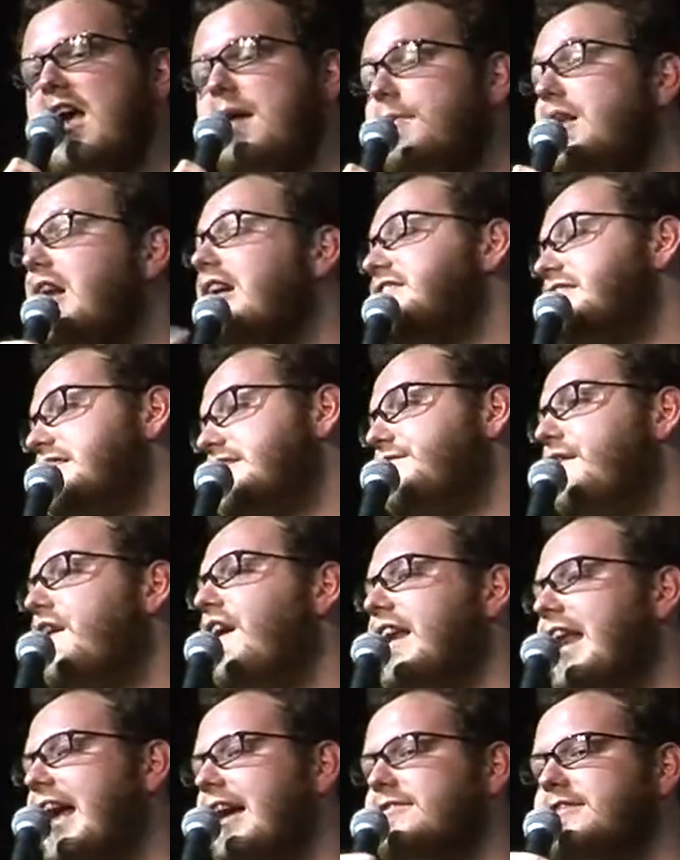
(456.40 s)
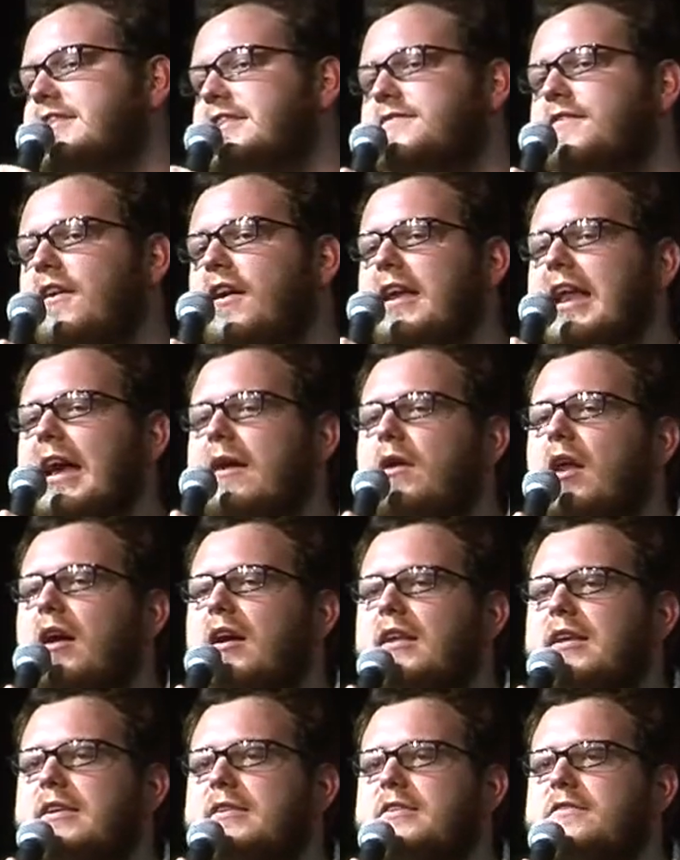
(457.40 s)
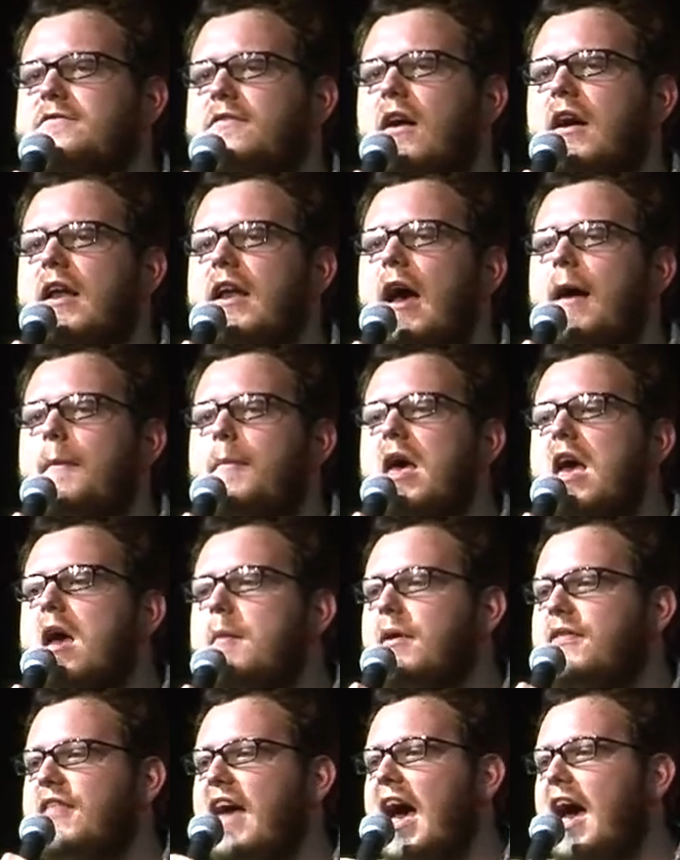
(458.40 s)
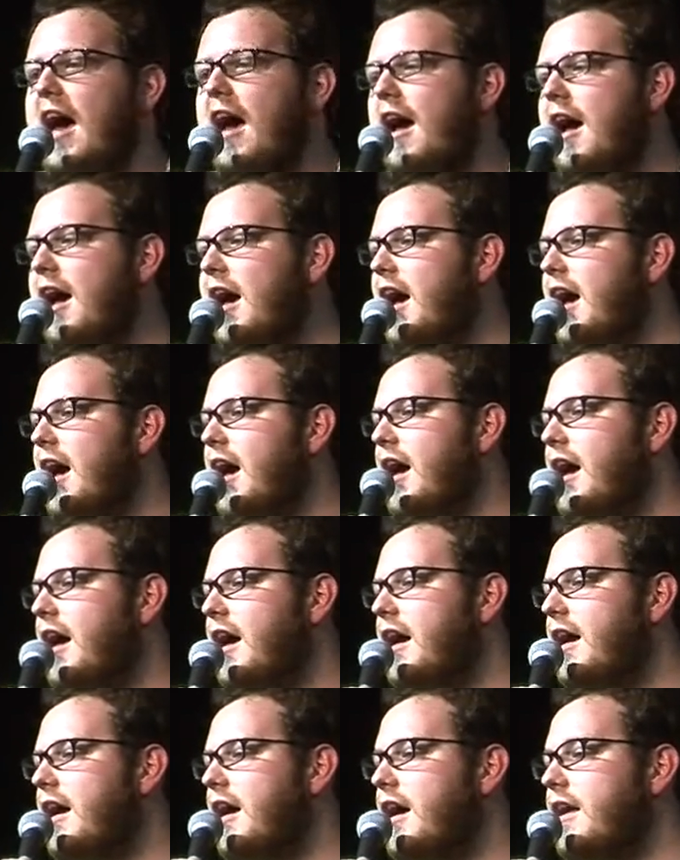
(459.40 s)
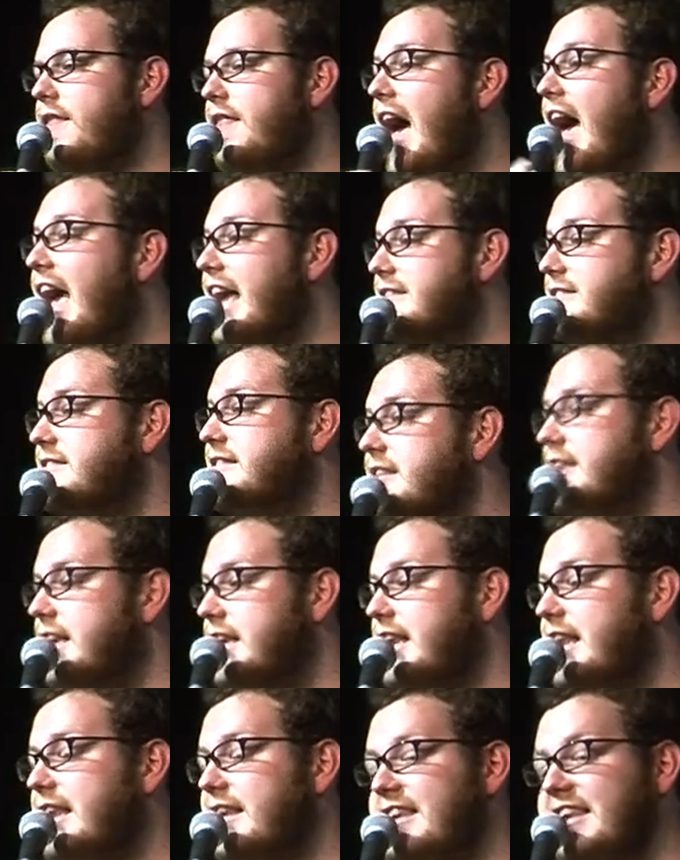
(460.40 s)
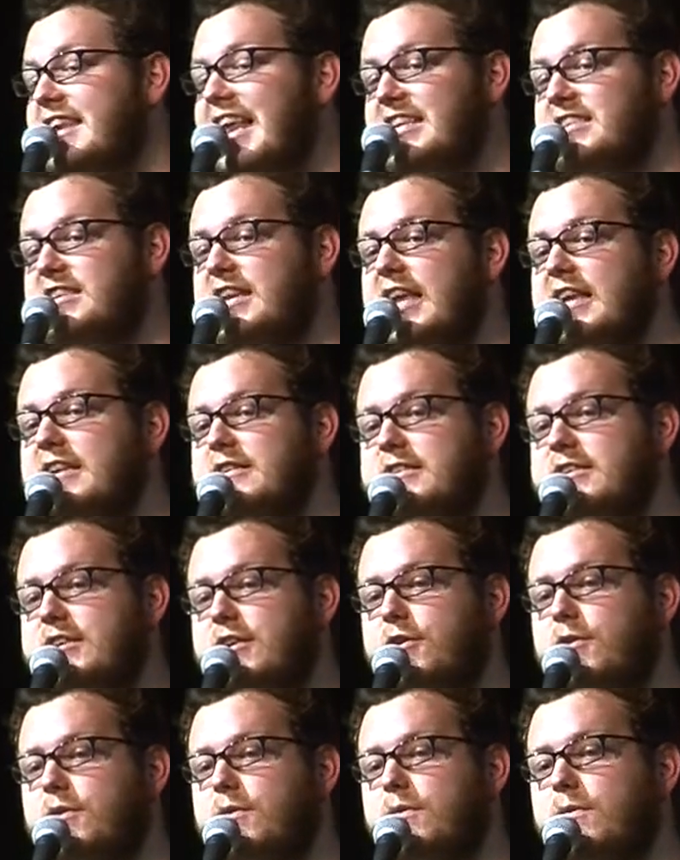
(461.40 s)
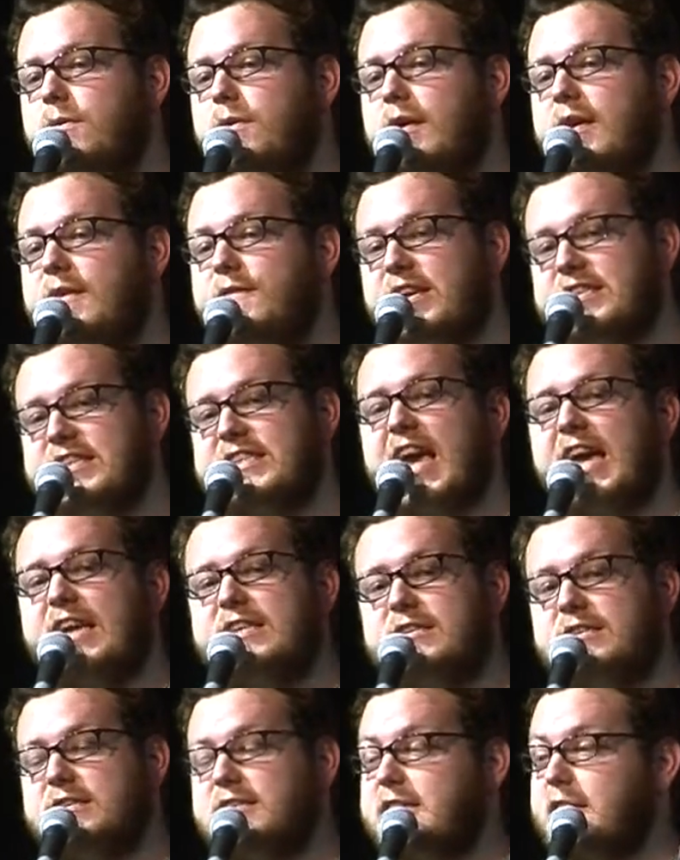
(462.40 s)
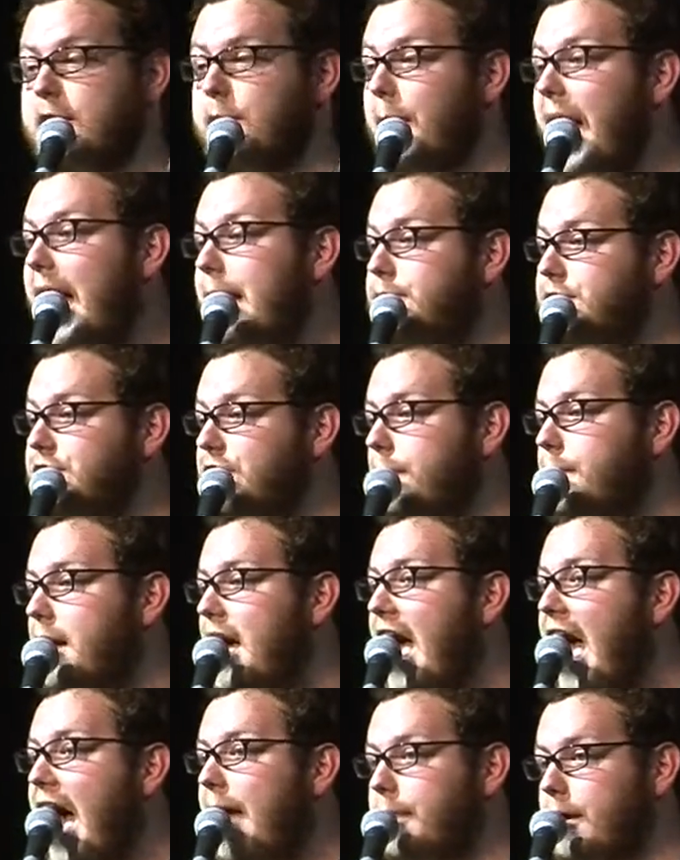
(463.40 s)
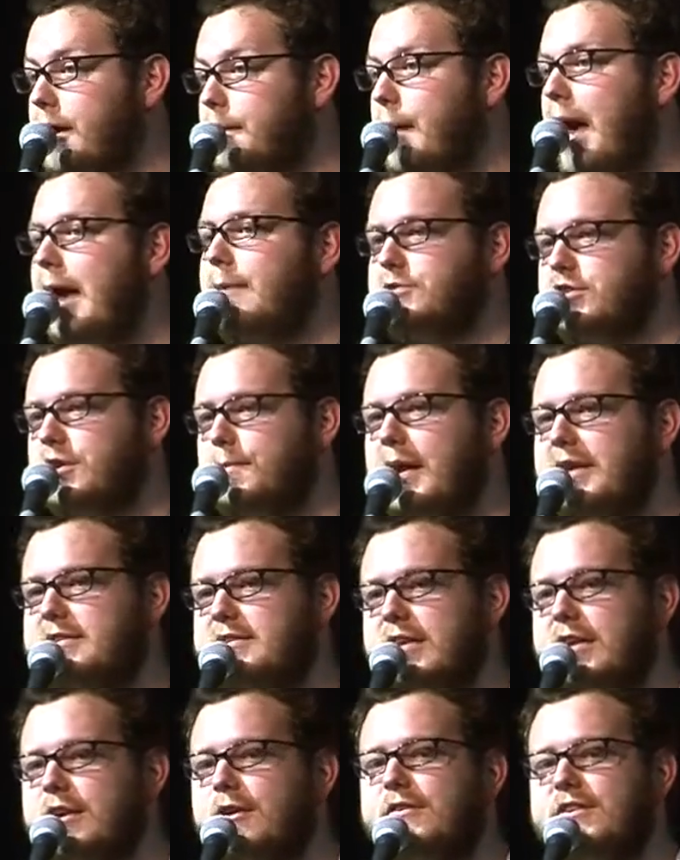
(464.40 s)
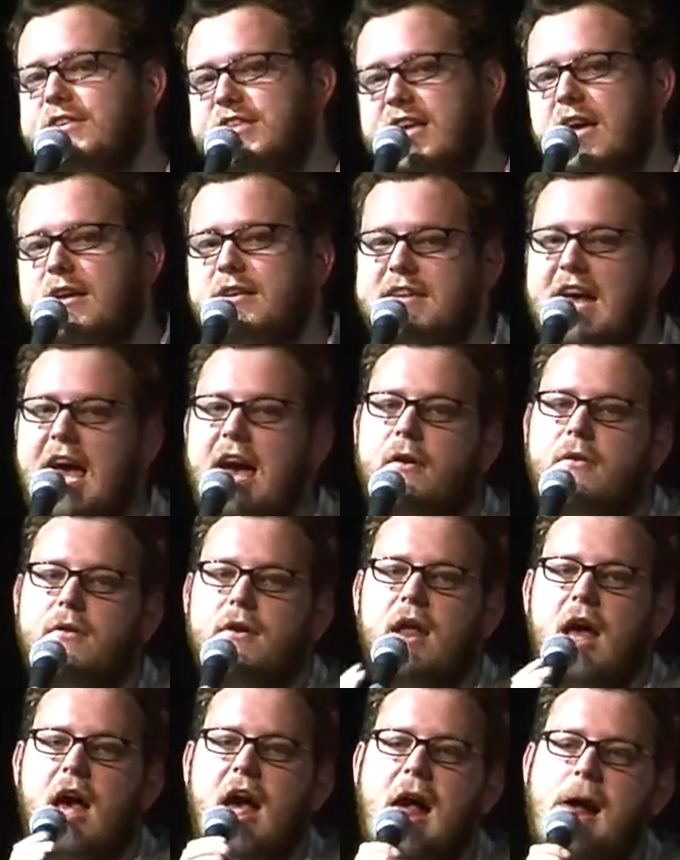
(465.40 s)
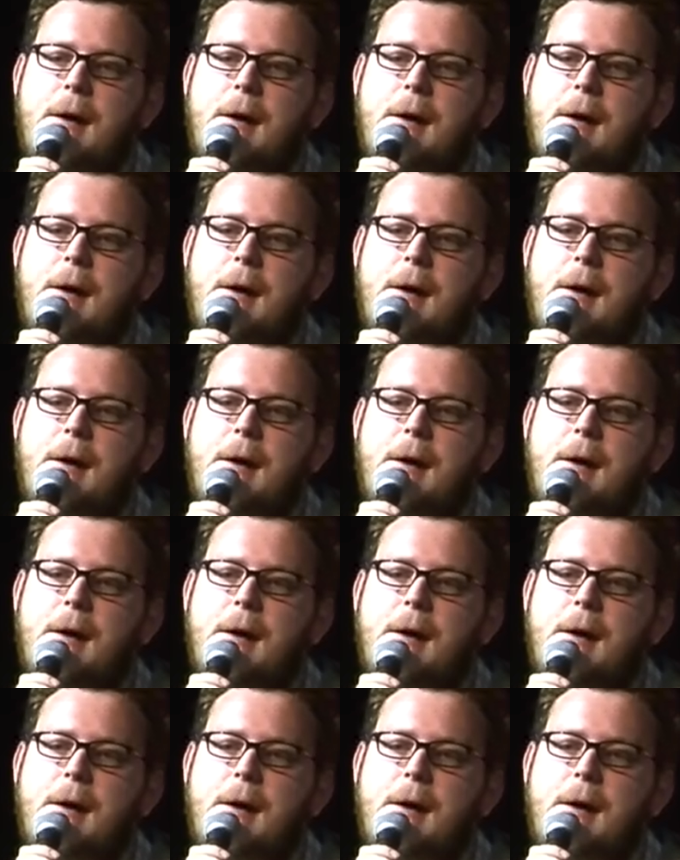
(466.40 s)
But no, she's fine now. She's fine now. Luckily, she's fine now. But that incident did actually lead into an investigation into the kebab shop, and the kebab shop actually got shut down.